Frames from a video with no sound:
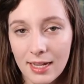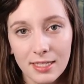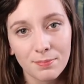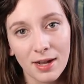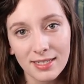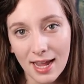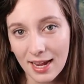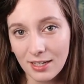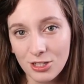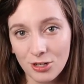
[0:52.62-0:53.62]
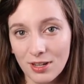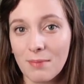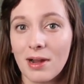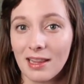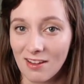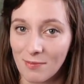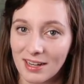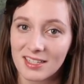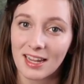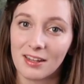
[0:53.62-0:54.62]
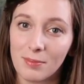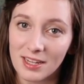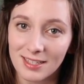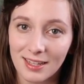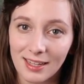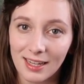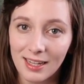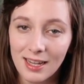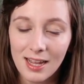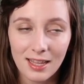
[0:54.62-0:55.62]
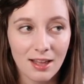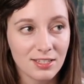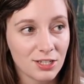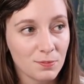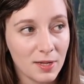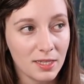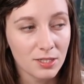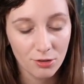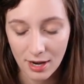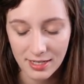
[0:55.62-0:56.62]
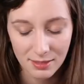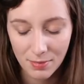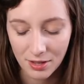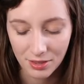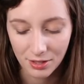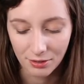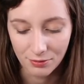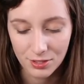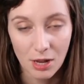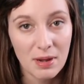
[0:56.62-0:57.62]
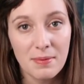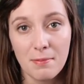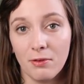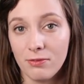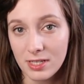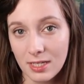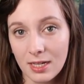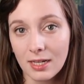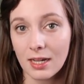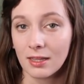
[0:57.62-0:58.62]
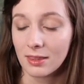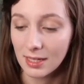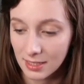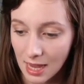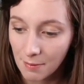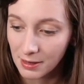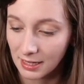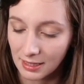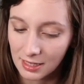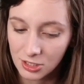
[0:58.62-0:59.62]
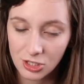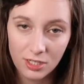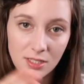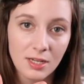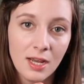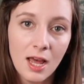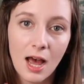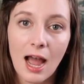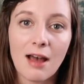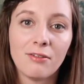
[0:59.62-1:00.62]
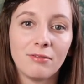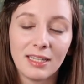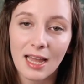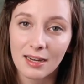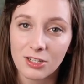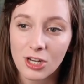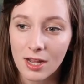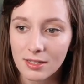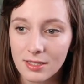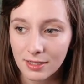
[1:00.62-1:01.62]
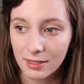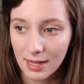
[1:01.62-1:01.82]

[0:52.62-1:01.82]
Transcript: is my day to get my life back together basically. There's just been this crazy month of so many people visiting and things happening that it's just, I haven't really had a chance to